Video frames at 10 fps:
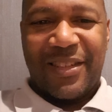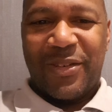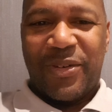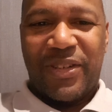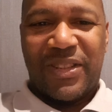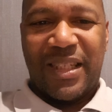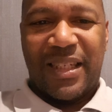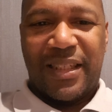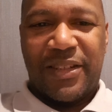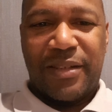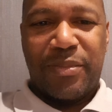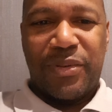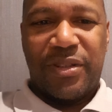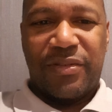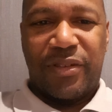glorious day and another
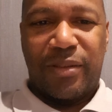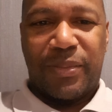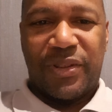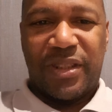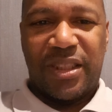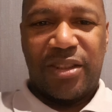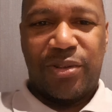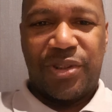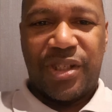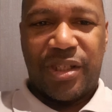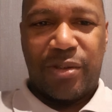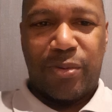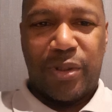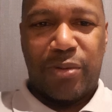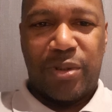beautiful opportunity to share the
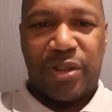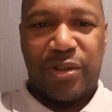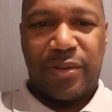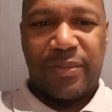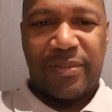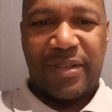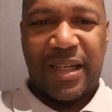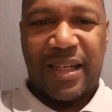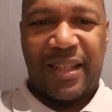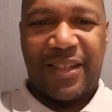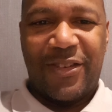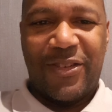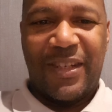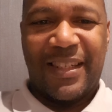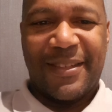word with you.
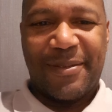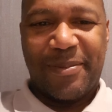Hallelujah.